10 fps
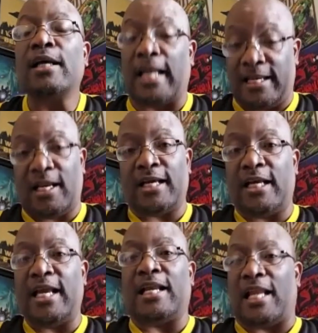like
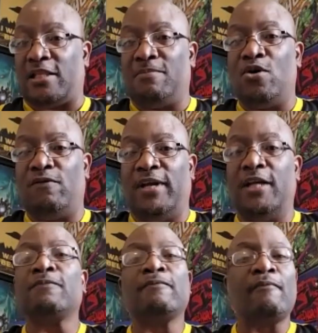the movie,
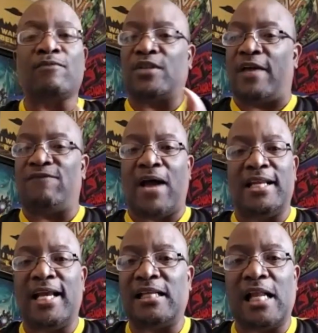they
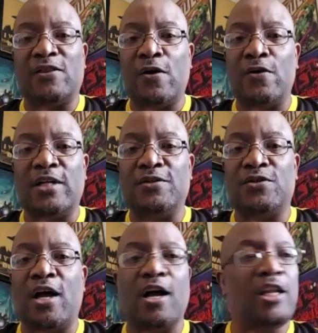finally got that 13th
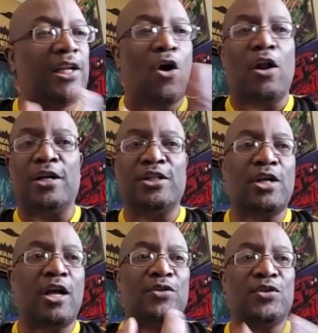skull, and all of the
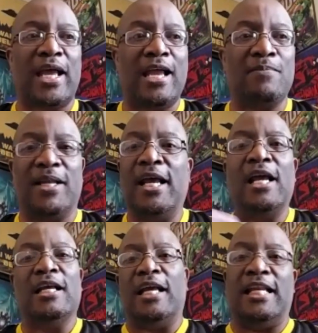skulls came, and
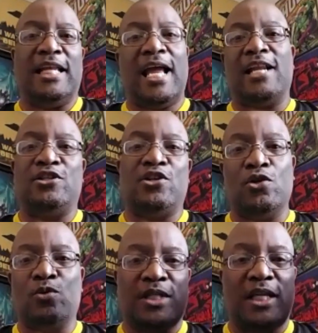Indiana
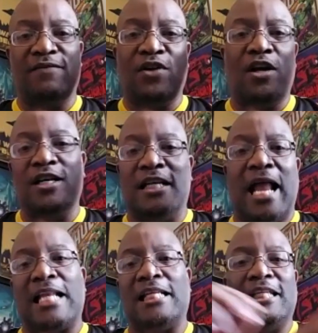Jones was given all of the
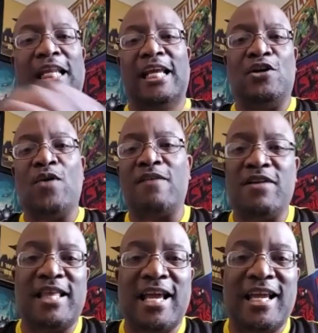knowledge, and he knew
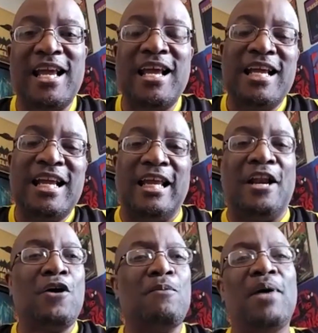everything,
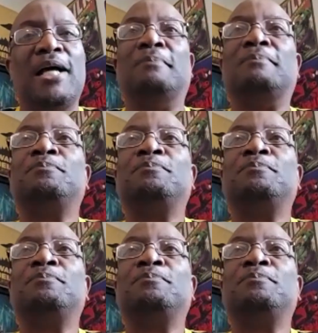but